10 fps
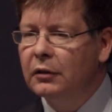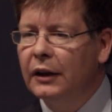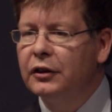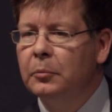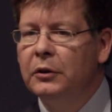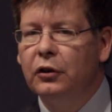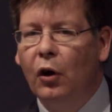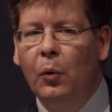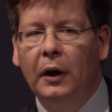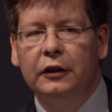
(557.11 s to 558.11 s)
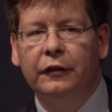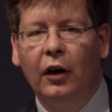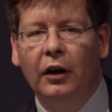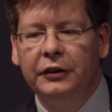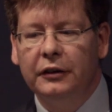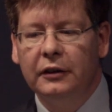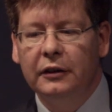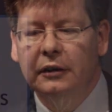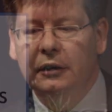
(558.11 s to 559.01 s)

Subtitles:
customers always first,